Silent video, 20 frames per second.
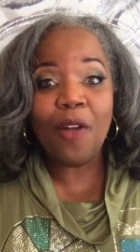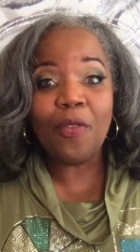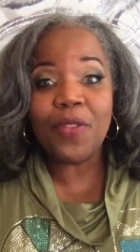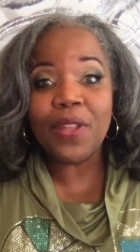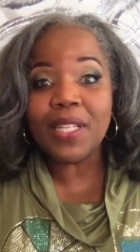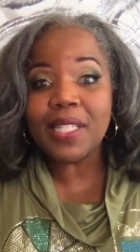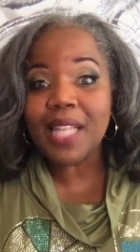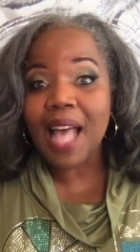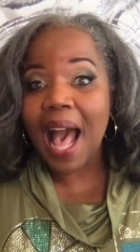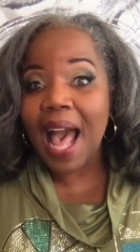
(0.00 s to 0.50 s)

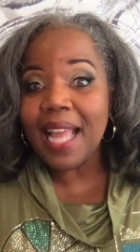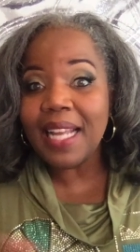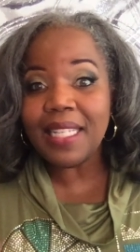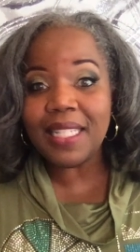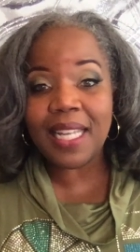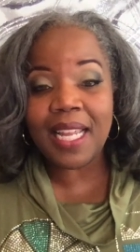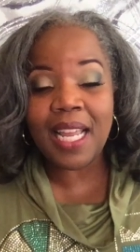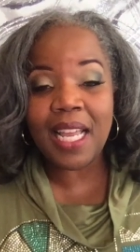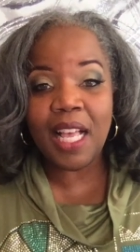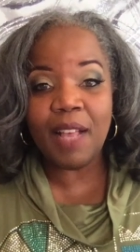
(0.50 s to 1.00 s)
this
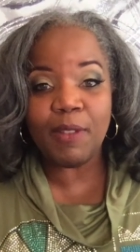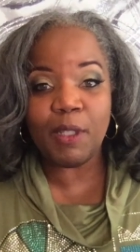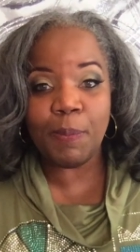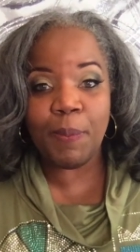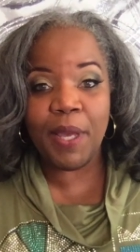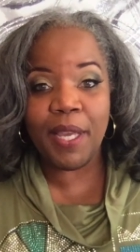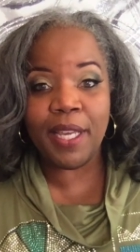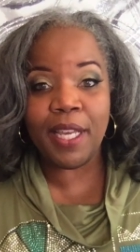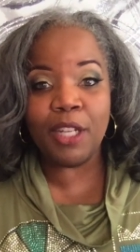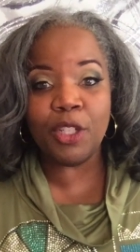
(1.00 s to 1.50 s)
idea of
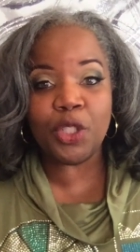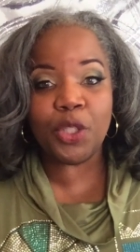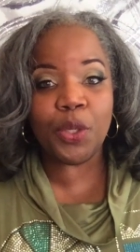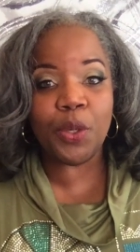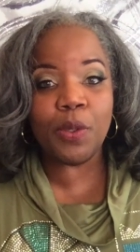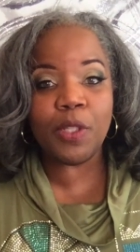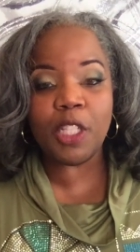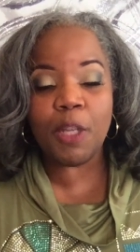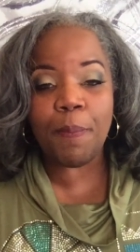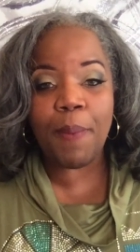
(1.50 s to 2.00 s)
speaking
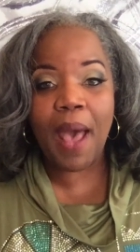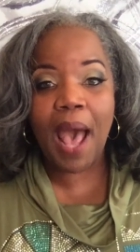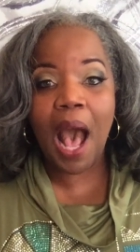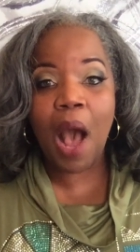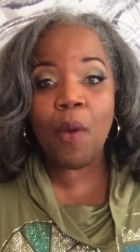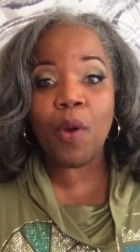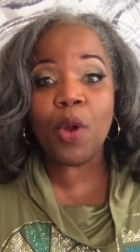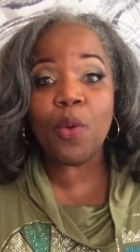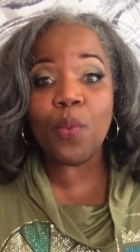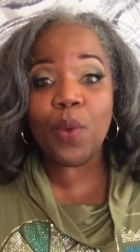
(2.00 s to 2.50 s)
truth to
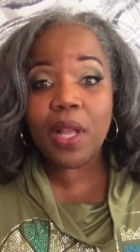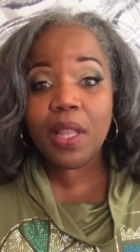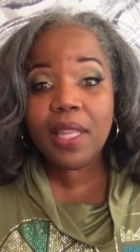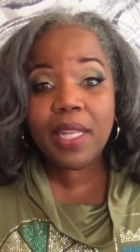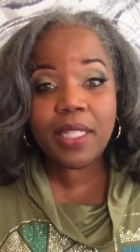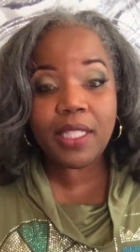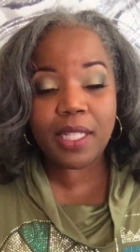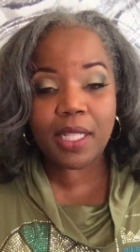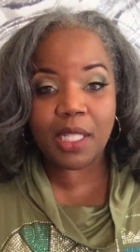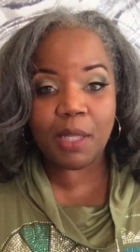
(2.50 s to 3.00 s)
power
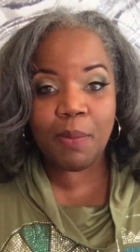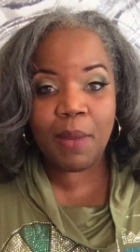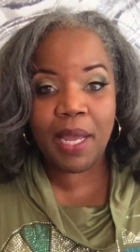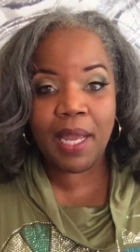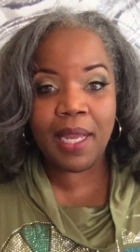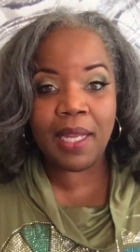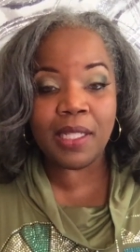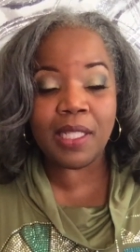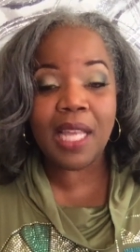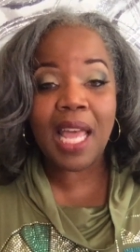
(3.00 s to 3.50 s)
really just
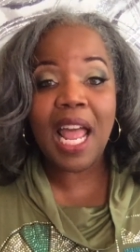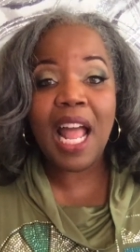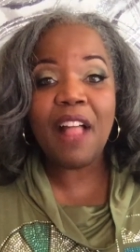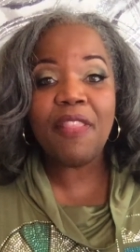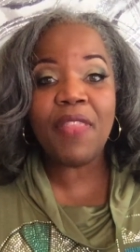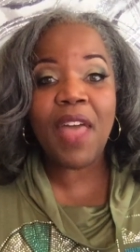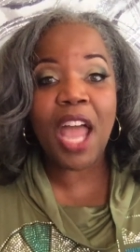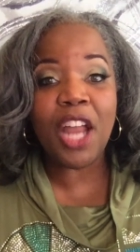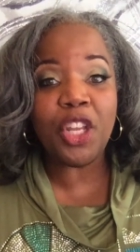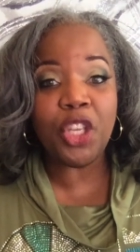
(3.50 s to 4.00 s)
means
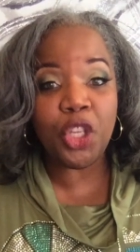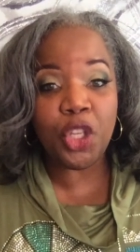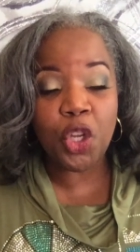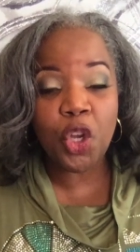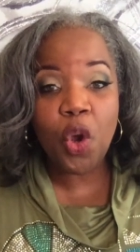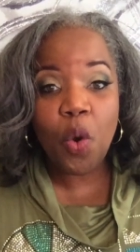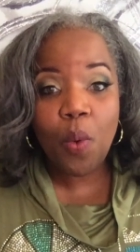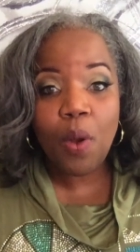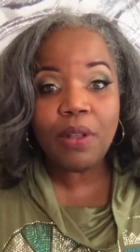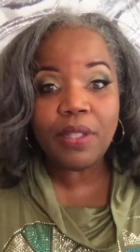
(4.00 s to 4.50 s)
that
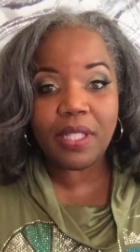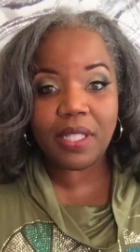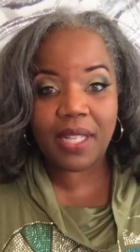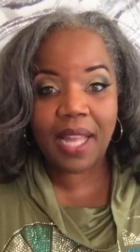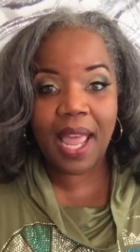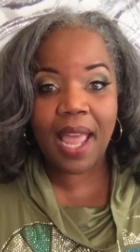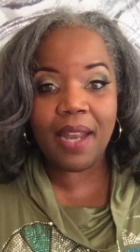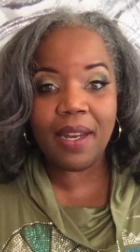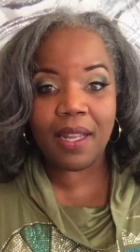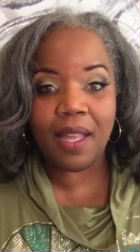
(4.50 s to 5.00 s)
you will
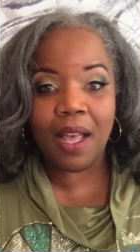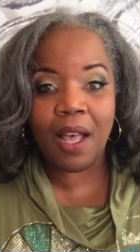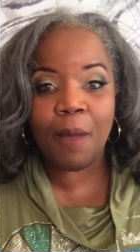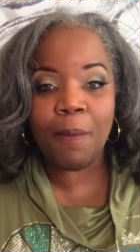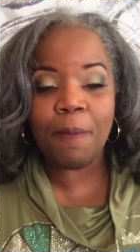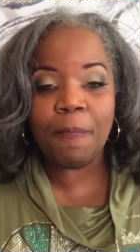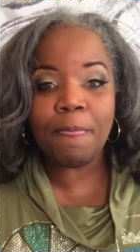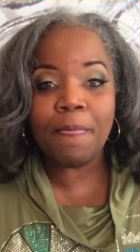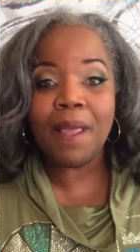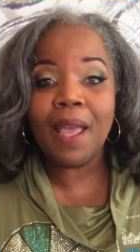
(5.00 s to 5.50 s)
stand up